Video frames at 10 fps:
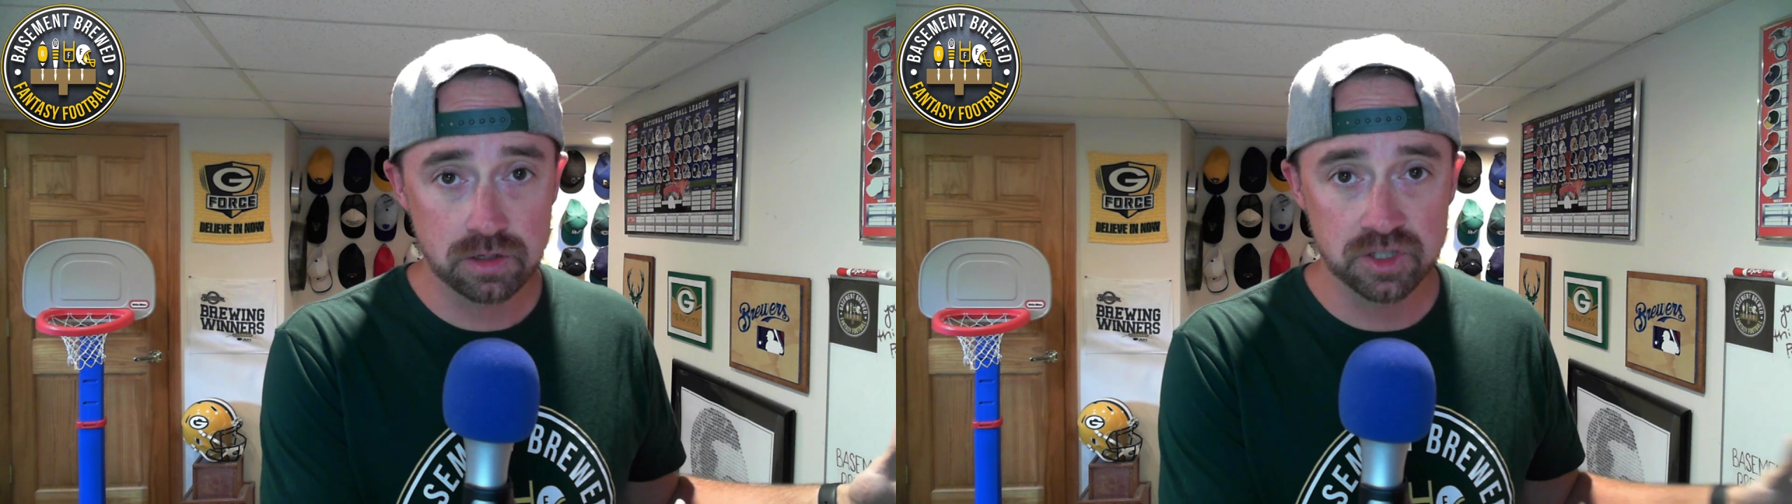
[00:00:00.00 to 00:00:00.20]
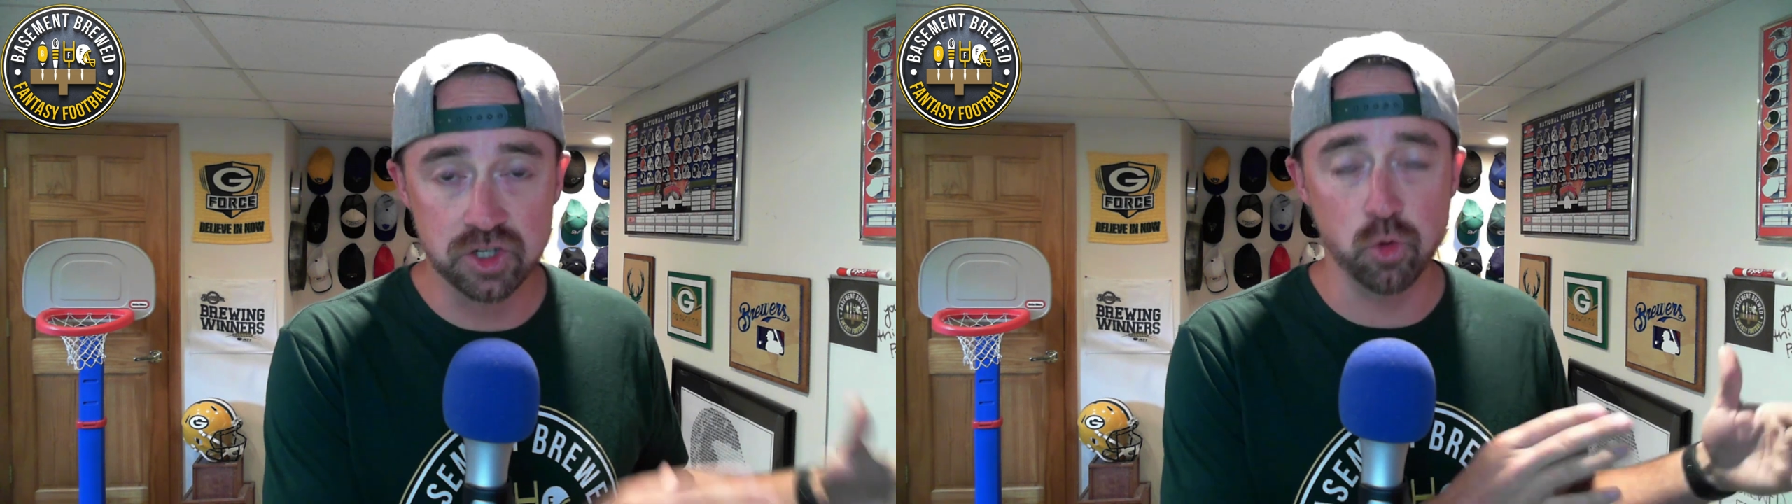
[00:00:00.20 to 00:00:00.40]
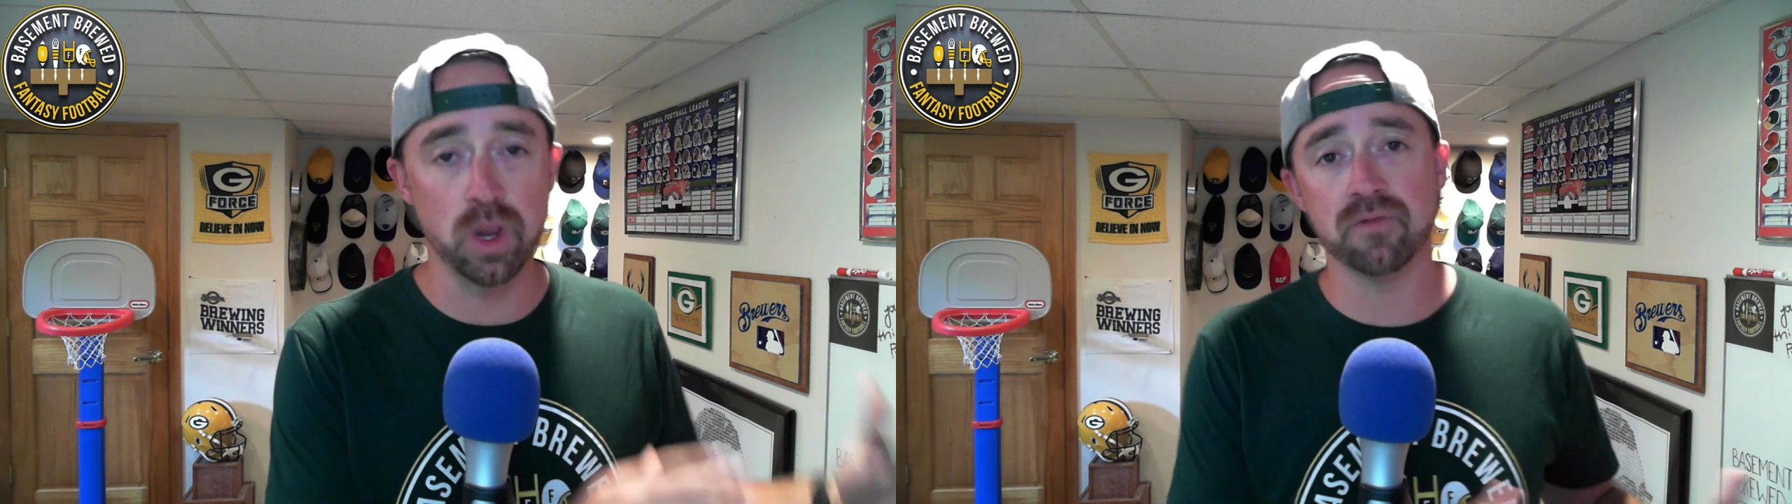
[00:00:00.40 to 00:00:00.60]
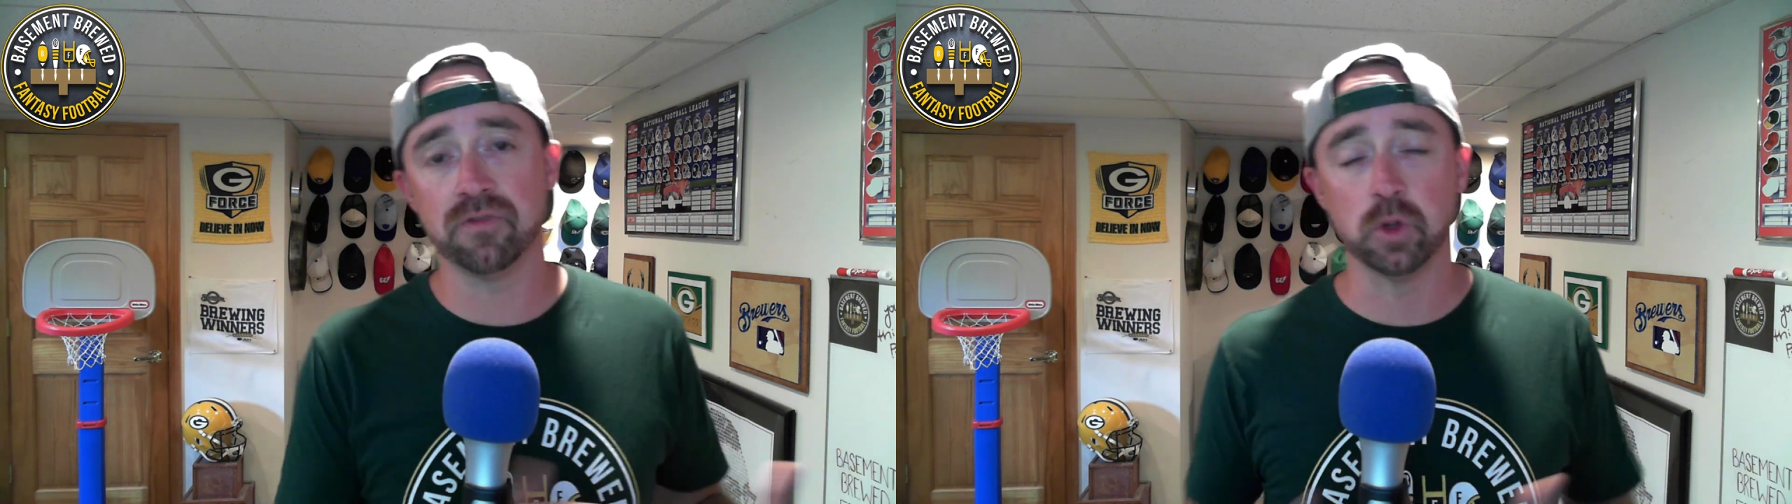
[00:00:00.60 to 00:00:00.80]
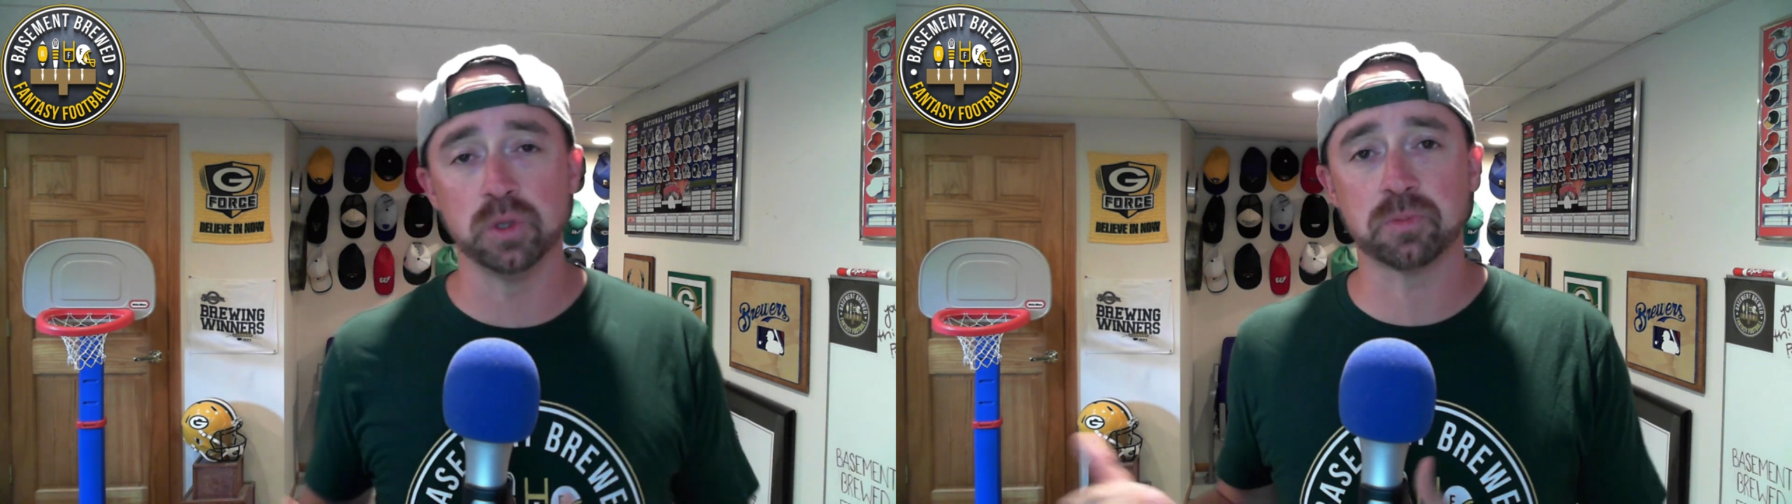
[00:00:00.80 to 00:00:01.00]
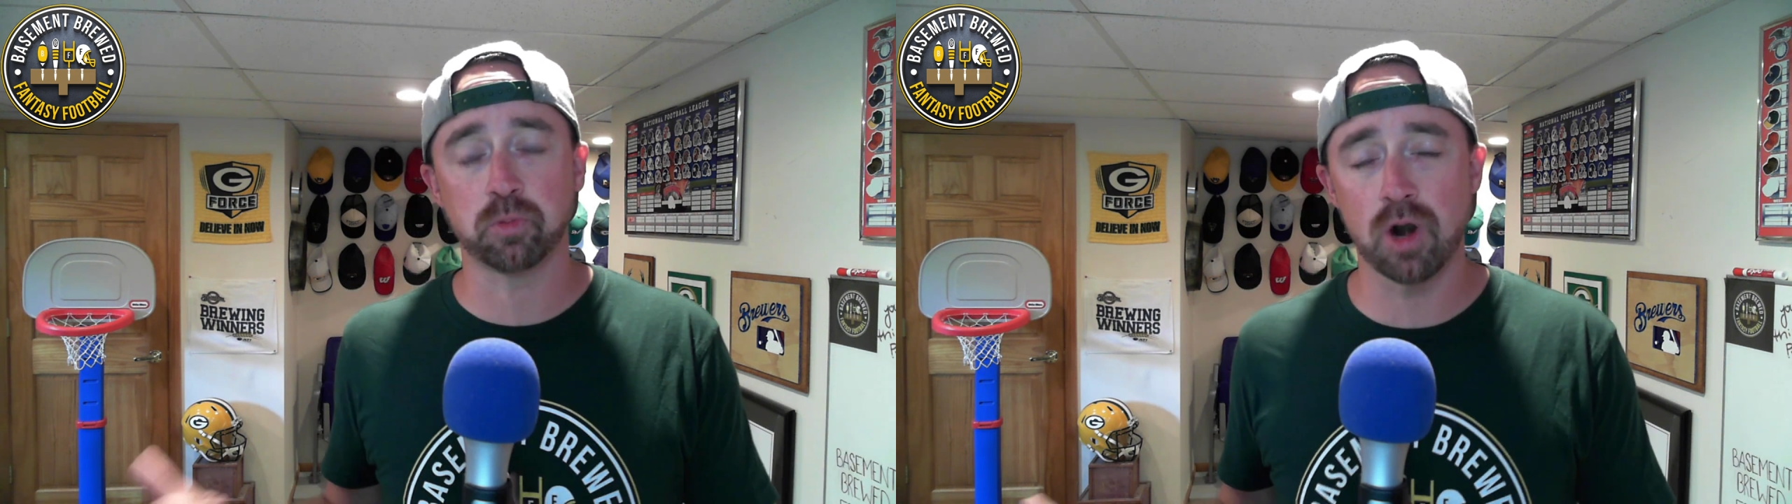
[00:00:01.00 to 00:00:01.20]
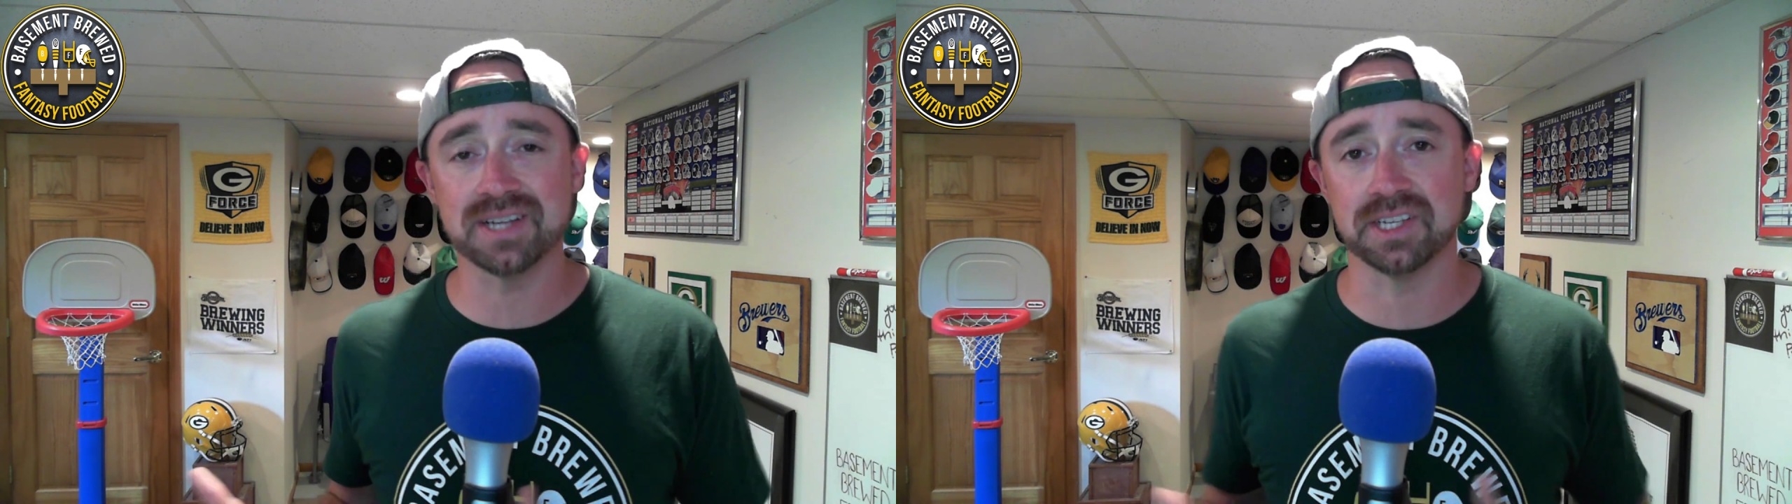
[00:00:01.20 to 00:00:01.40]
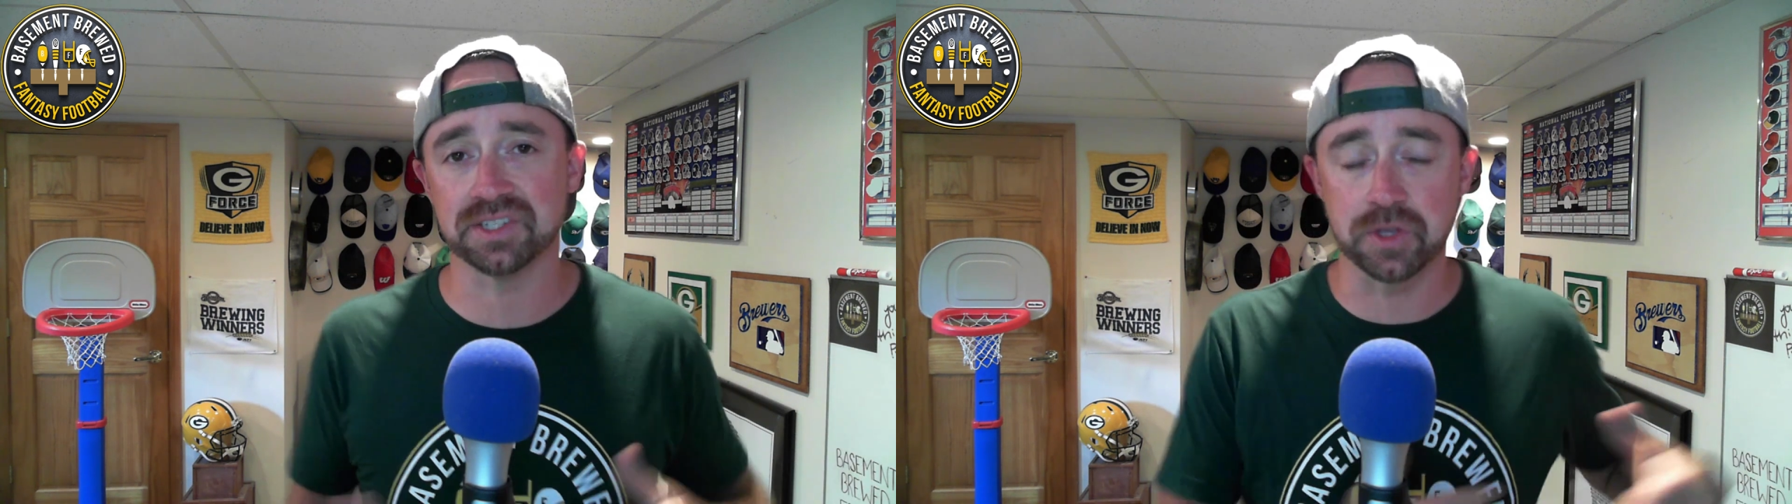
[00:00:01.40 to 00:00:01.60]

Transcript: to influence process.